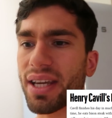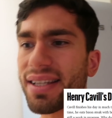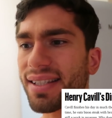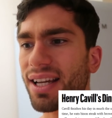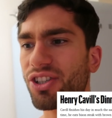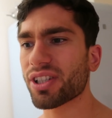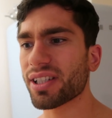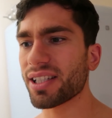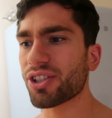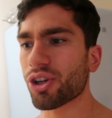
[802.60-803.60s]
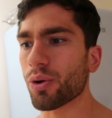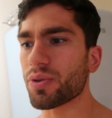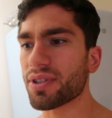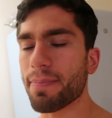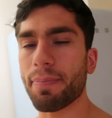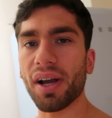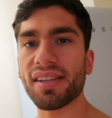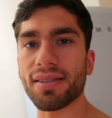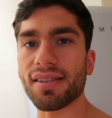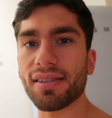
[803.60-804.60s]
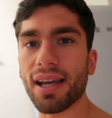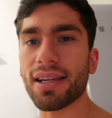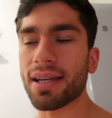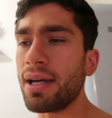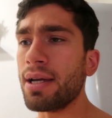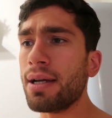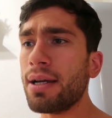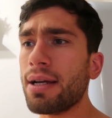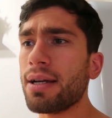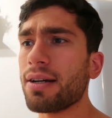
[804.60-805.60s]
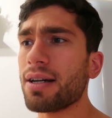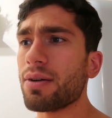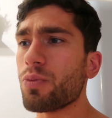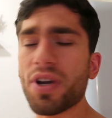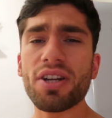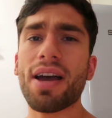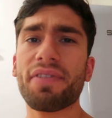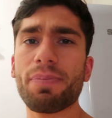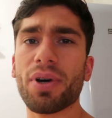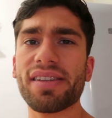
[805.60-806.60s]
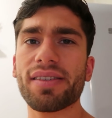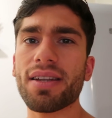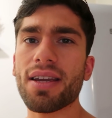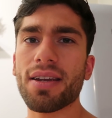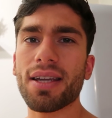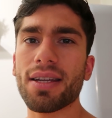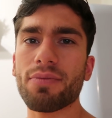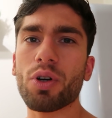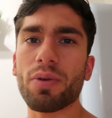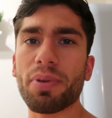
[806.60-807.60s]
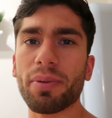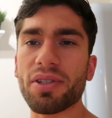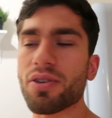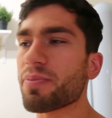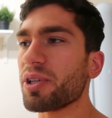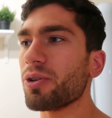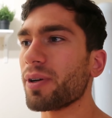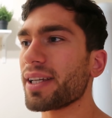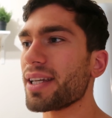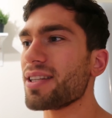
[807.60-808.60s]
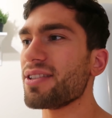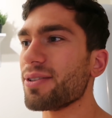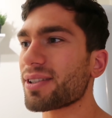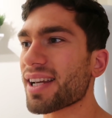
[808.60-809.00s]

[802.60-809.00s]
but he's actually chosen bison steak. We don't have any bison here in, well, we probably do, but not in your